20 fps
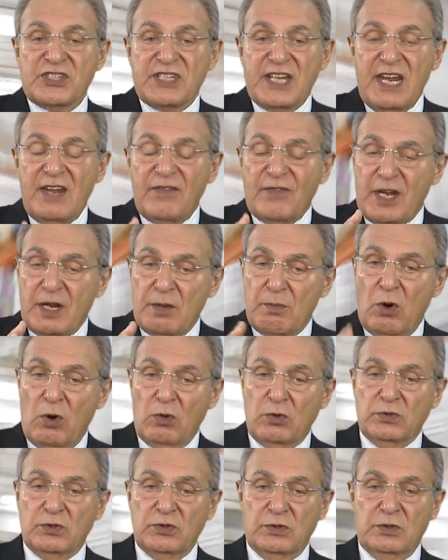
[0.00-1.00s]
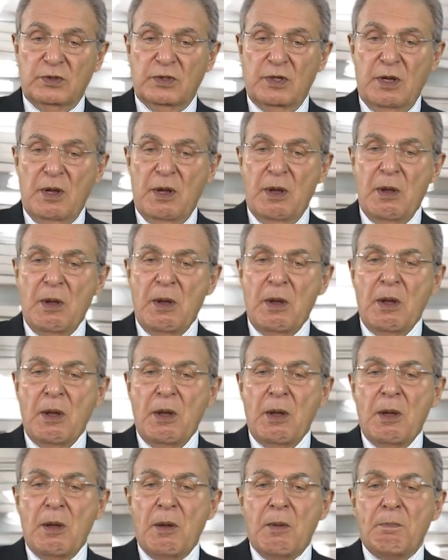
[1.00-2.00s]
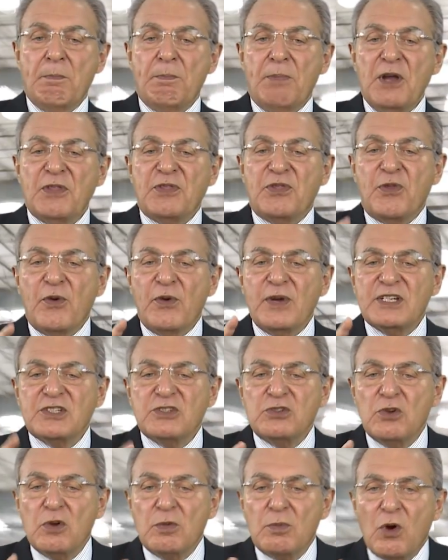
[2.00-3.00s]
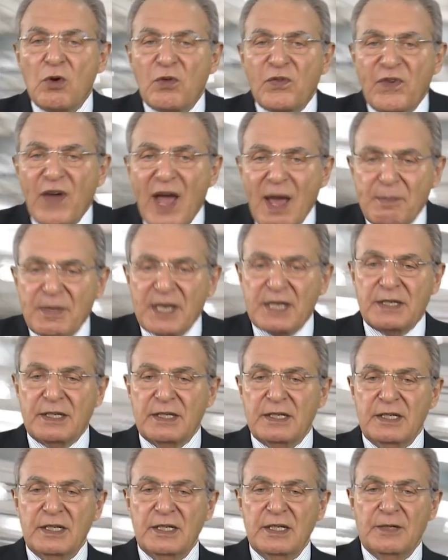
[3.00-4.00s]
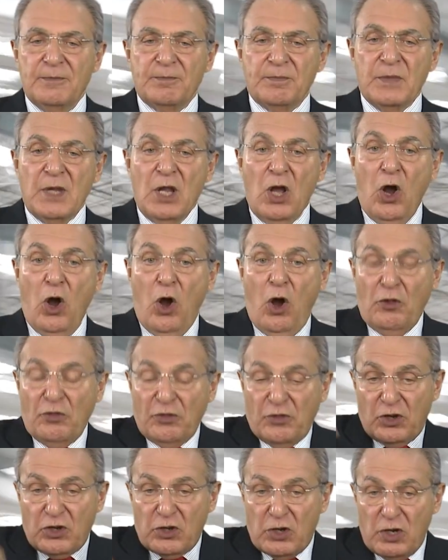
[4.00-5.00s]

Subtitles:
saving mode, but there is no more famine. On the